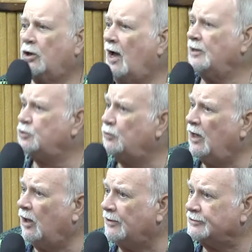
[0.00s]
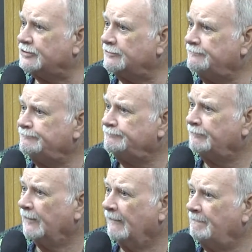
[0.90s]
in our spirit man is where
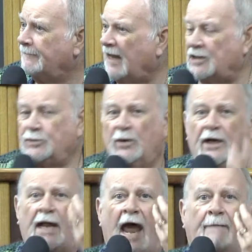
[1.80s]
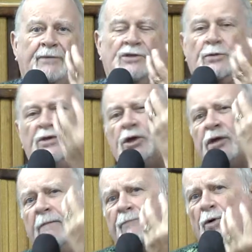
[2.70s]
God dwells.
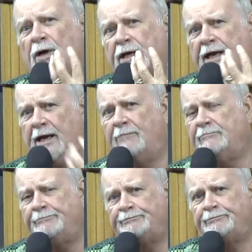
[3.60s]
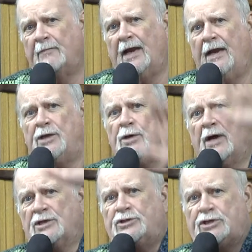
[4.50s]
That's what it happens. When you get born
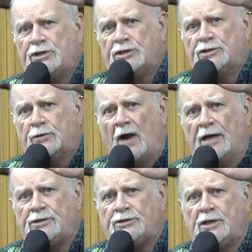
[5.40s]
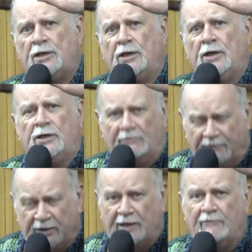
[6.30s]
again, you ask
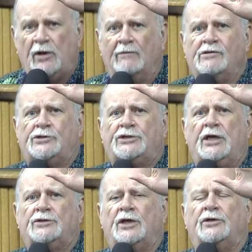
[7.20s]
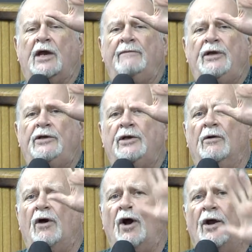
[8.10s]
Jesus Christ to forgive you
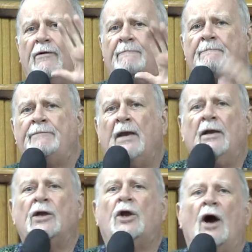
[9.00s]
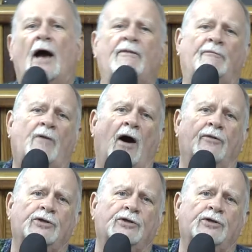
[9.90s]
of your sins and come into your heart,